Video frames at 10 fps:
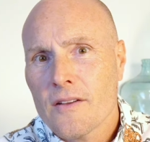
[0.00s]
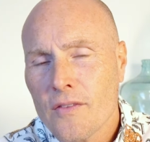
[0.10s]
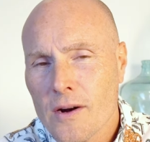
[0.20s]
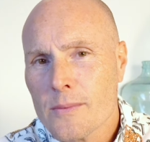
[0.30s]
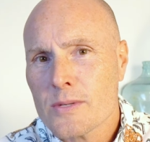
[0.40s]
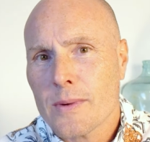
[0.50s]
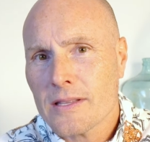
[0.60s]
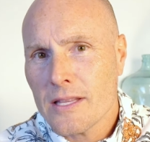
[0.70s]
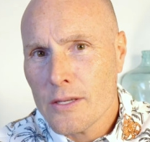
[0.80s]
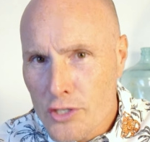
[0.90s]
farmer's
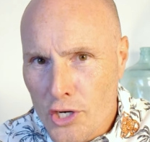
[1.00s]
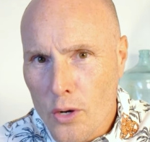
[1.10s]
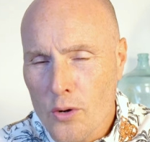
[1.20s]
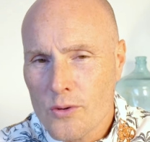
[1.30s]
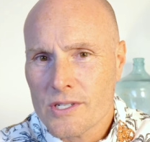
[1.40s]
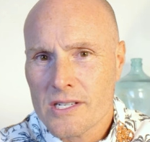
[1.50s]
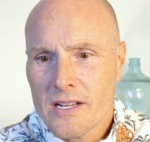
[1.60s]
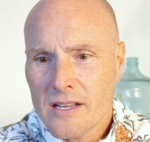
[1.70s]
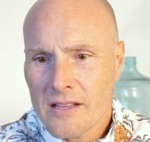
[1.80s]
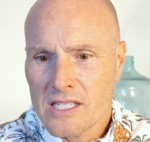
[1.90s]
market that you chose
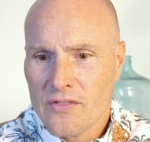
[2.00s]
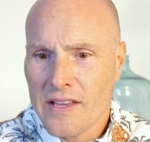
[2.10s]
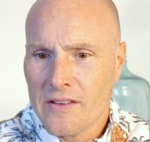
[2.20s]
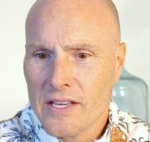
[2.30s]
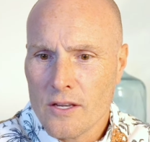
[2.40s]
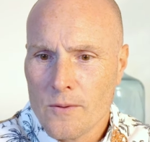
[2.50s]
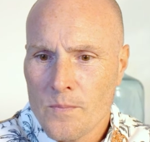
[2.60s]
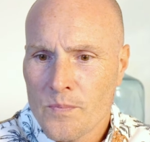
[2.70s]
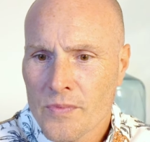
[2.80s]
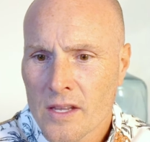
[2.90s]
that's failing you.
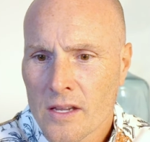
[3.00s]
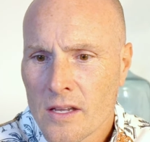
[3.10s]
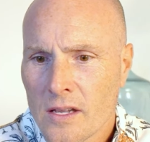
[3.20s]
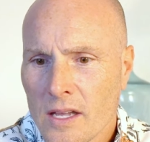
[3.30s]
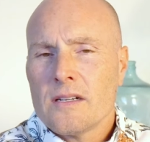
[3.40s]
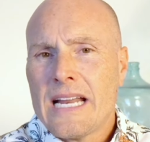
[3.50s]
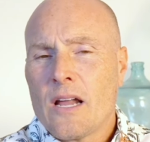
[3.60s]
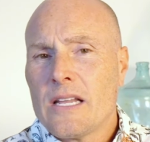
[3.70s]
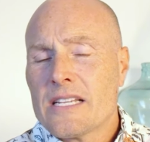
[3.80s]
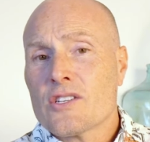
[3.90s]
Now
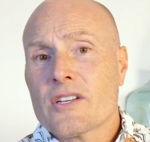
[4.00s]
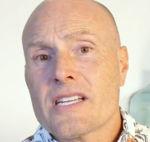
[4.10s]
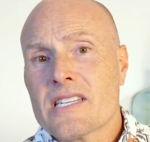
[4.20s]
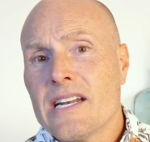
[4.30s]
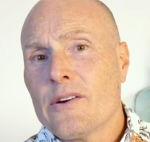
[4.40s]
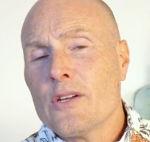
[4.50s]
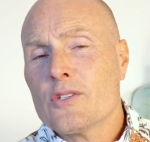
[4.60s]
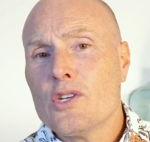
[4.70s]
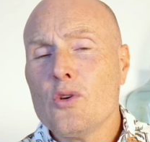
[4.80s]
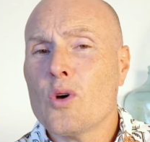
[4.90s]
let's look at scenario
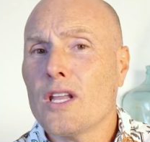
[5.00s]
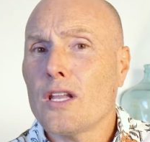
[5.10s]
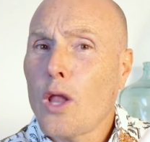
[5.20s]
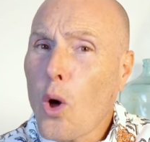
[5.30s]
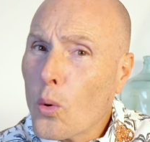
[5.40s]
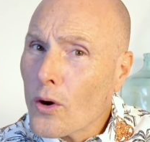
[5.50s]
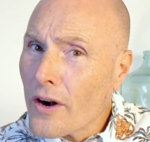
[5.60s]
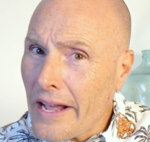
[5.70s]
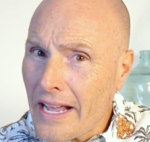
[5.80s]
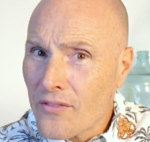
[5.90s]
two, a lower
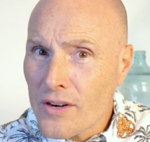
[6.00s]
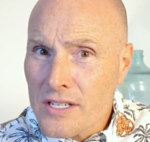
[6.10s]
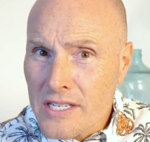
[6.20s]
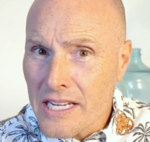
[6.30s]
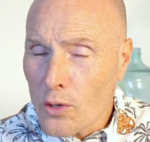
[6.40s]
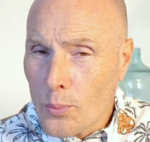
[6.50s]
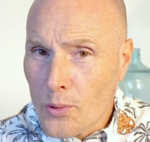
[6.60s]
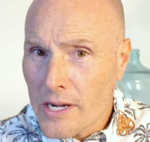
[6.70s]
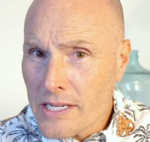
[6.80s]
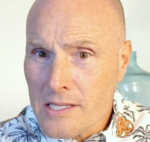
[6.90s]
average sale
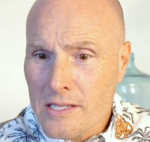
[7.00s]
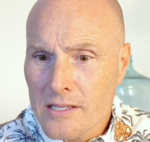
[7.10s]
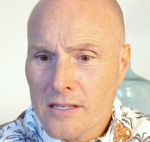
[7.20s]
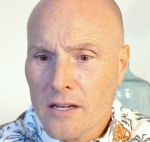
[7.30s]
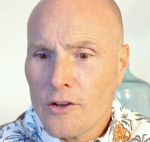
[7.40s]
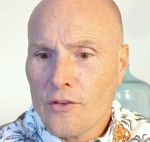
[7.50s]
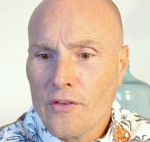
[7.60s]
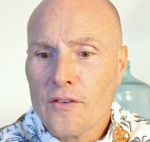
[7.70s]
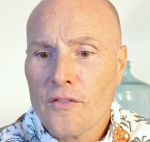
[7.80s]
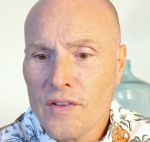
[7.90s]
price of
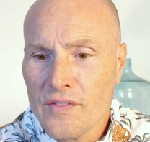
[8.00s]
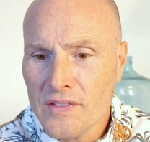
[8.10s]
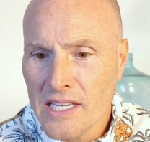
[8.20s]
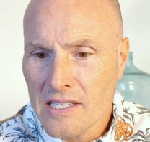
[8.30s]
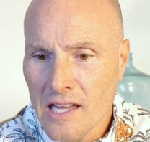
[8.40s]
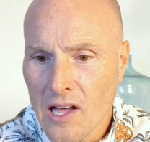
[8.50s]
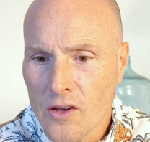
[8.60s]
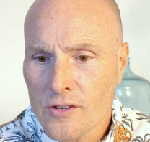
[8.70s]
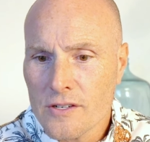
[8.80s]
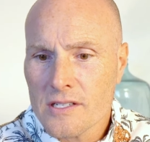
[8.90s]

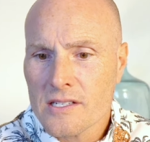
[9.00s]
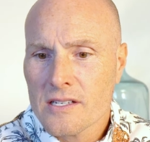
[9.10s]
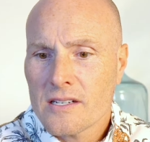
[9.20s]
$15.